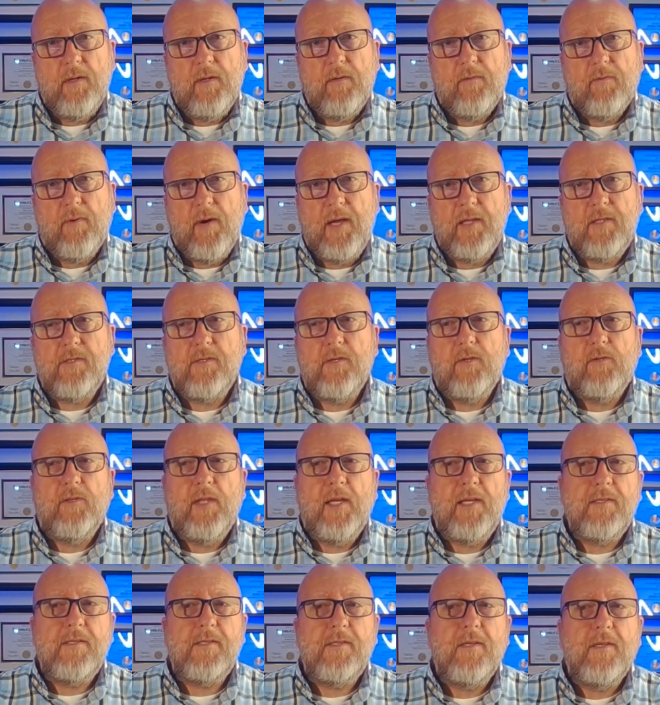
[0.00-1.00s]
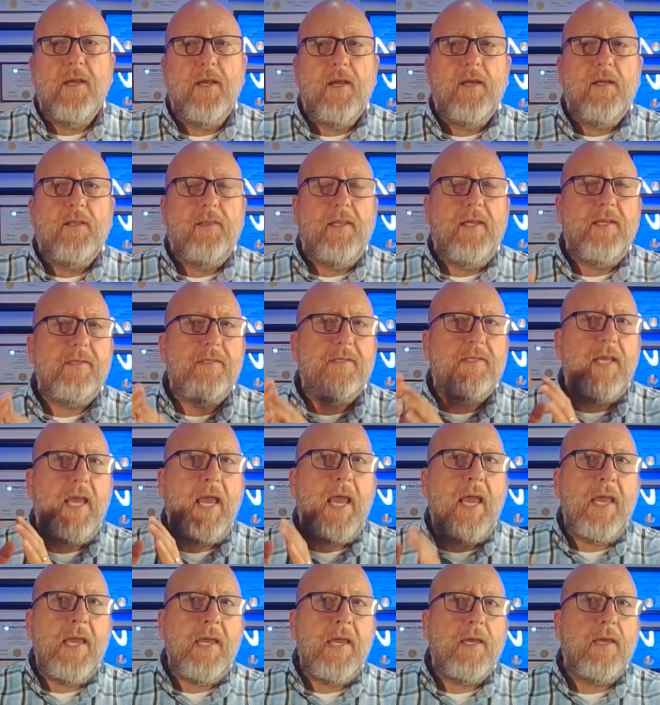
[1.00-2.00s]
right? So let's
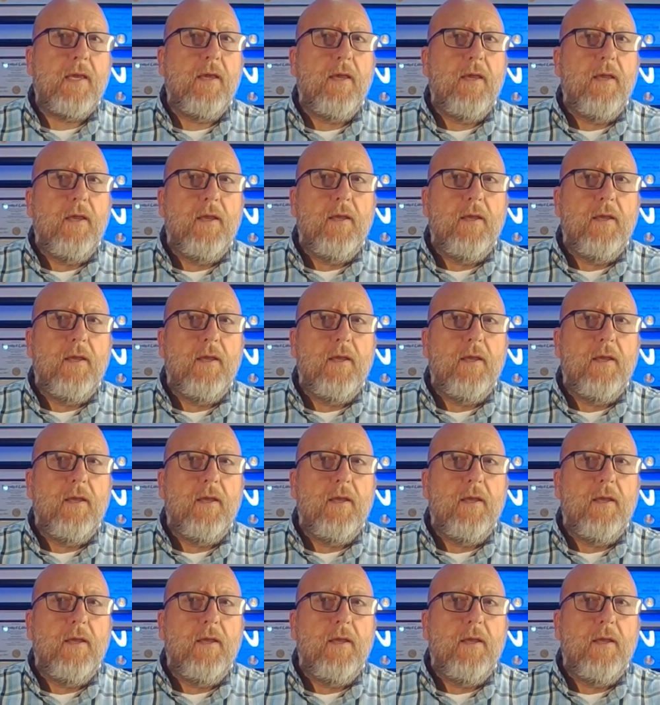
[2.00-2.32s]
take